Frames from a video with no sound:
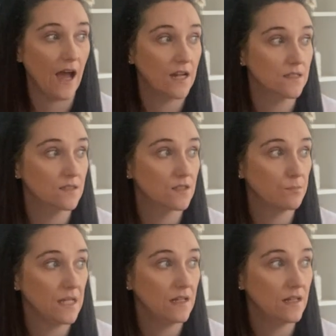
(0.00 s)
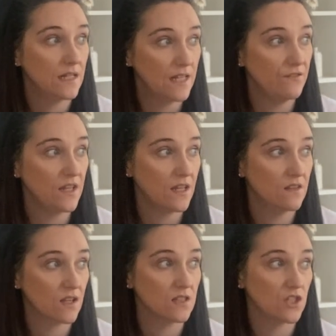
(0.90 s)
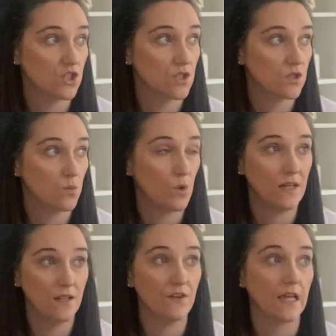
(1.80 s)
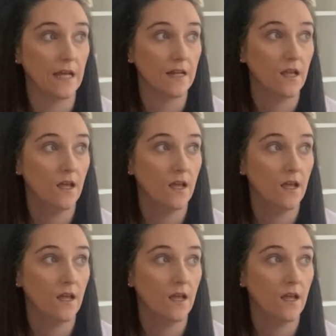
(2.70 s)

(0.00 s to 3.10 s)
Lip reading: and to be living in the conditions that we're living in.